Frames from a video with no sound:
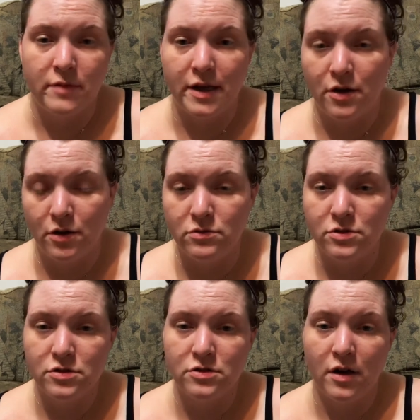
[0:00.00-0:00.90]
my
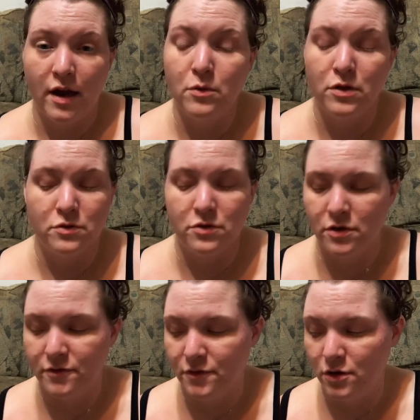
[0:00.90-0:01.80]
coach. I worked with
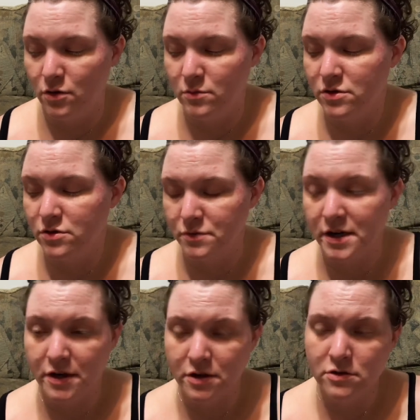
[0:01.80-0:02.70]
her for almost
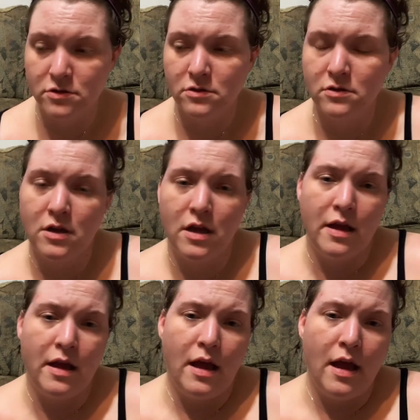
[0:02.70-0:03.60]
3 years.
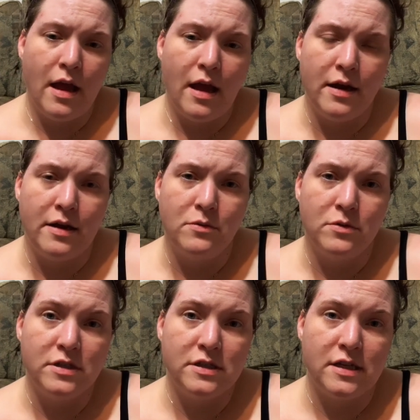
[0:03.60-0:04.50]
And it
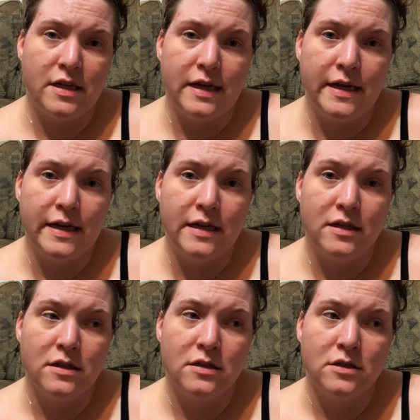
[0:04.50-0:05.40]
was
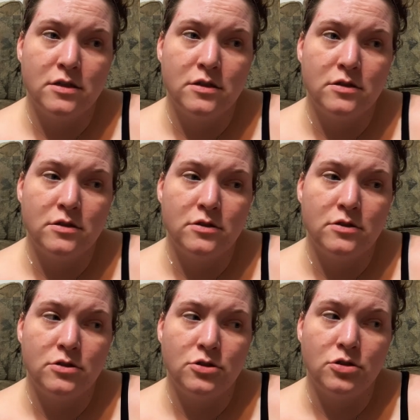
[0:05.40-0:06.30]
in
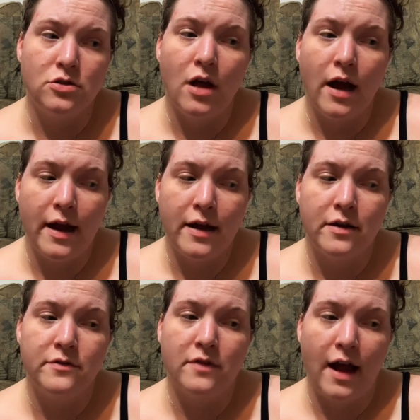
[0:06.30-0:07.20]

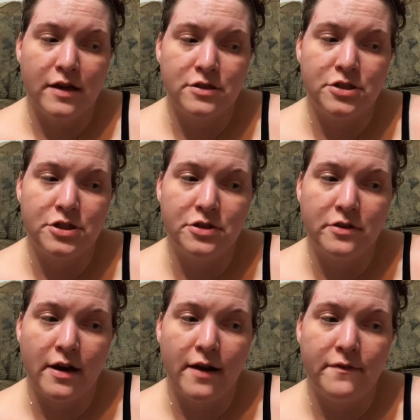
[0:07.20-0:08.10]
July of last
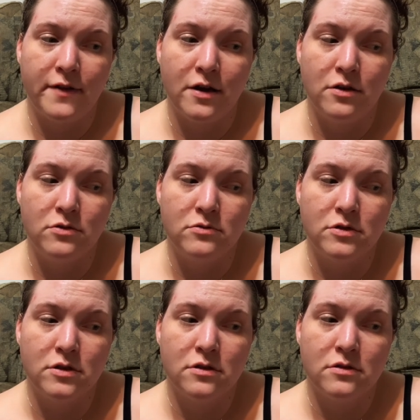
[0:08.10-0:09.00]
year that I
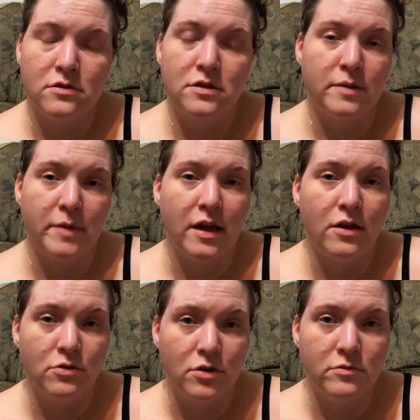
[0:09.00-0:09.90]
found Sammy
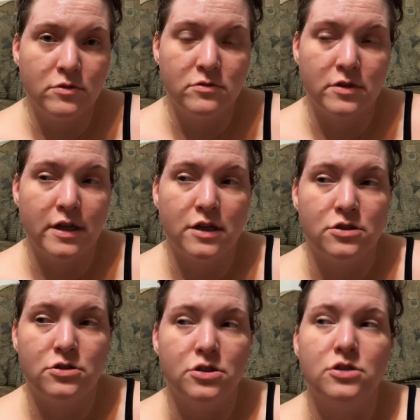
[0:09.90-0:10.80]
Ingram, who's like,
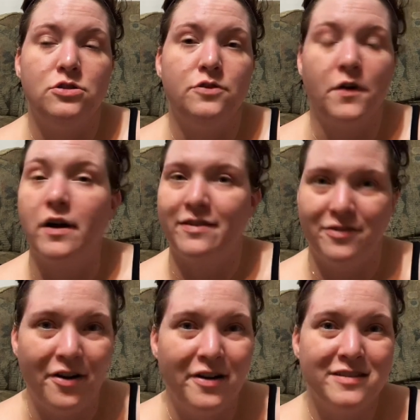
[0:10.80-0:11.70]
it's just your
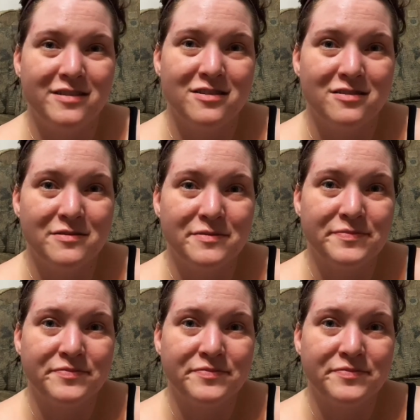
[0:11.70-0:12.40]
fucking thoughts.